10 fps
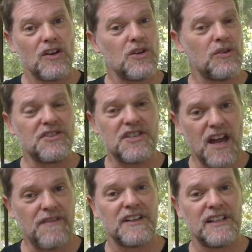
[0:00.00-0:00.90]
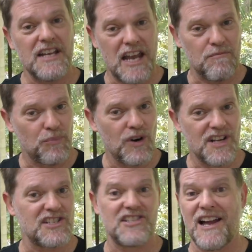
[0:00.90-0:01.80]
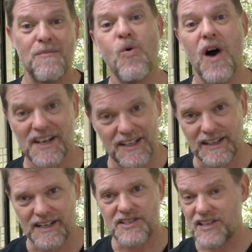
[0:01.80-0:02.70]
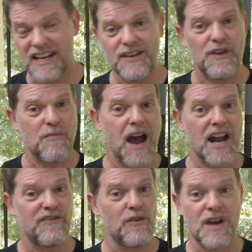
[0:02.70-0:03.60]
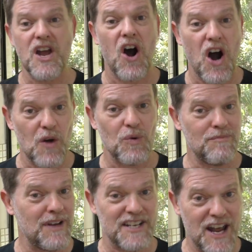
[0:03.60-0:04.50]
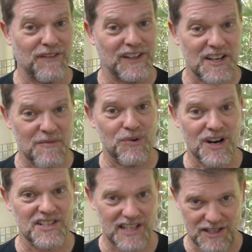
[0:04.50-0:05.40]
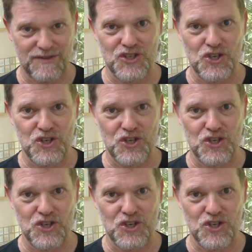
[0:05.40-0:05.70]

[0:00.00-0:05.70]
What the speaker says: You'll definitely impress someone at least. And if you made it for me, I would be definitely impressed, that's for